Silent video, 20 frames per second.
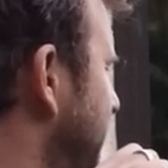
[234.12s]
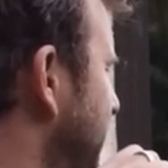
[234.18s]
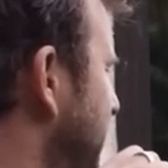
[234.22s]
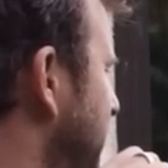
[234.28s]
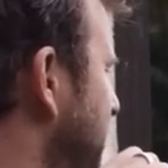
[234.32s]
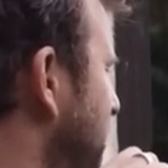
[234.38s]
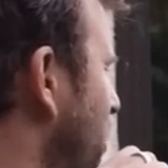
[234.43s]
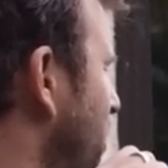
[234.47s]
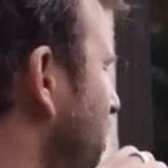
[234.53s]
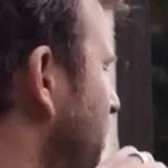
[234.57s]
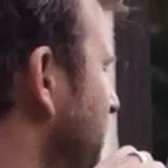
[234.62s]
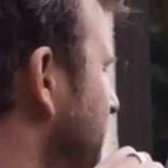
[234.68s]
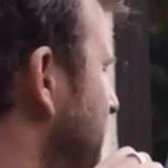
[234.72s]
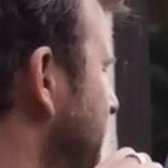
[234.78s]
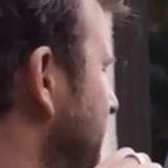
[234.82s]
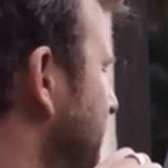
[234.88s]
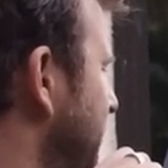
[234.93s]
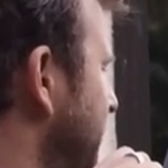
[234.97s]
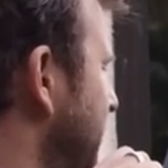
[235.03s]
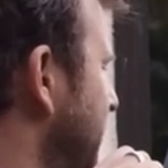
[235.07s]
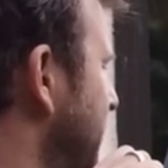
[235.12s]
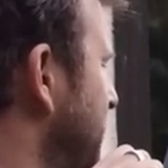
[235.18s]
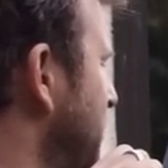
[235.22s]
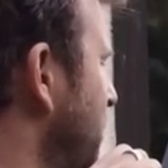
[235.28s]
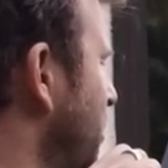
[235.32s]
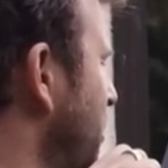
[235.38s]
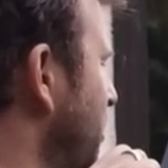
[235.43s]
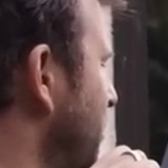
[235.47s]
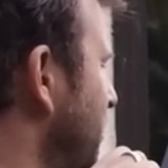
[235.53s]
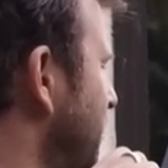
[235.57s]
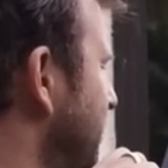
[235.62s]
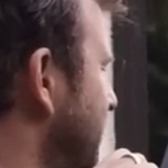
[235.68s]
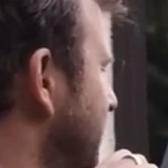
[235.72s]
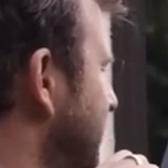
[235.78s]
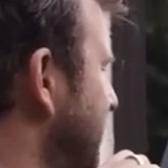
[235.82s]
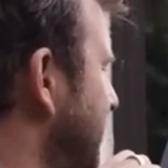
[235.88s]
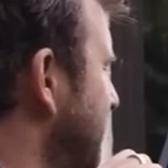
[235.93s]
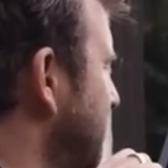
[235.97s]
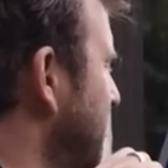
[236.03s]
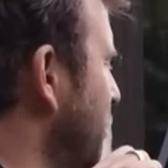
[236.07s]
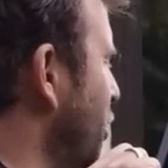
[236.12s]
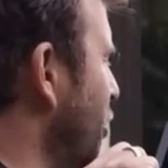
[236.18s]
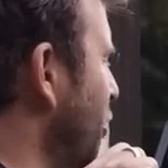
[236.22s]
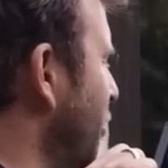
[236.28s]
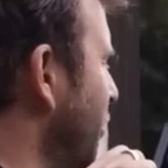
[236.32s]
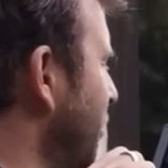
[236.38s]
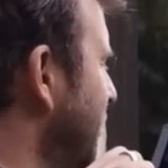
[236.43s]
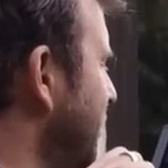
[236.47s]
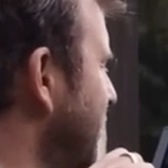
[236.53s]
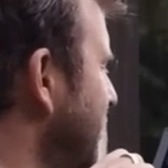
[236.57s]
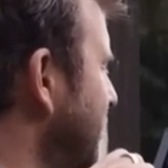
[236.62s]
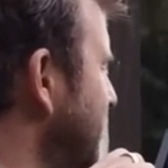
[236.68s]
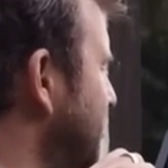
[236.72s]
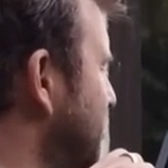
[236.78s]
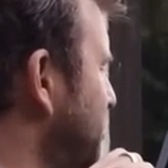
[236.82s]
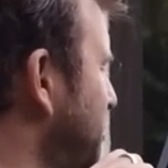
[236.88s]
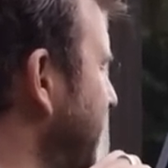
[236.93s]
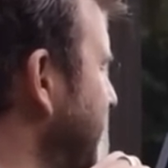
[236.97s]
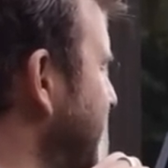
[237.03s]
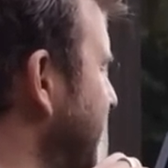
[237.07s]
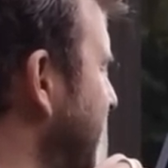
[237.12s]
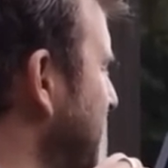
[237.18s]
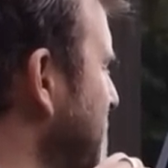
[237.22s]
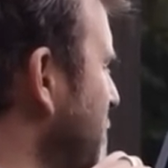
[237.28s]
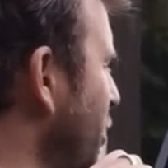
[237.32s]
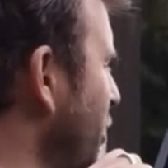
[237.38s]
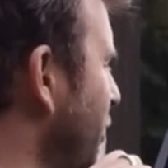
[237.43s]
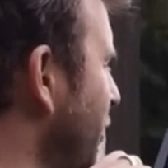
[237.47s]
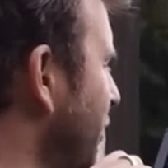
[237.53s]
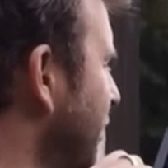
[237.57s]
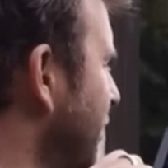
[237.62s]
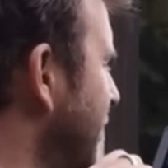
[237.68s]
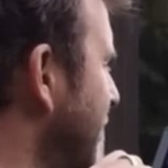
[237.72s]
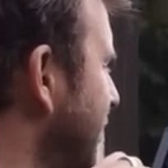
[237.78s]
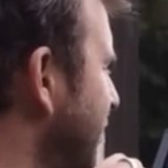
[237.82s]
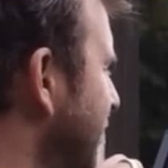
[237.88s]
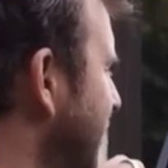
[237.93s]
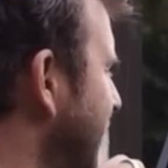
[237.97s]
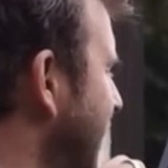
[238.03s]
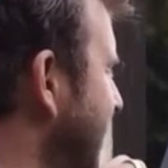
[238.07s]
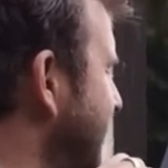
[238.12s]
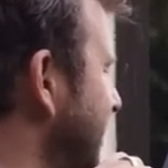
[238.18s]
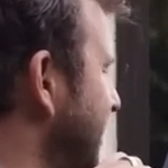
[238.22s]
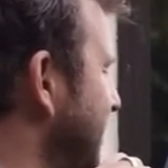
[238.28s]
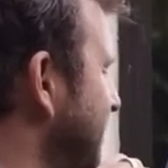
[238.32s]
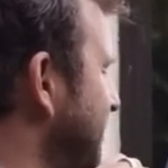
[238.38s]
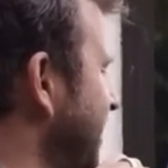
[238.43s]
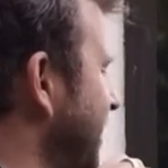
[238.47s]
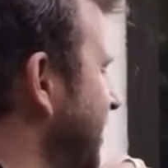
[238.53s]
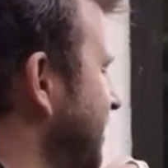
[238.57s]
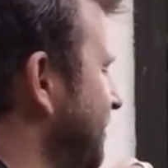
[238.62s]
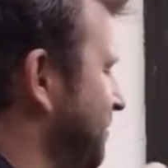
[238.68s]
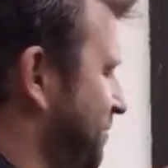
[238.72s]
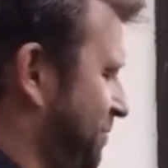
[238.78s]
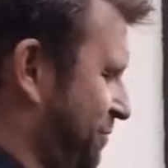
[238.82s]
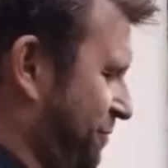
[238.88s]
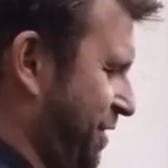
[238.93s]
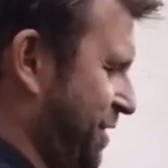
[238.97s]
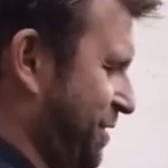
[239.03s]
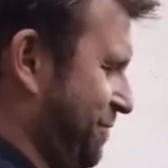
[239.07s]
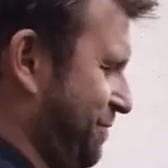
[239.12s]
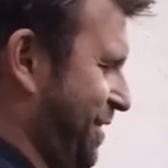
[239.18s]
More, more, more. Squeeze it, more. That's it, great, great.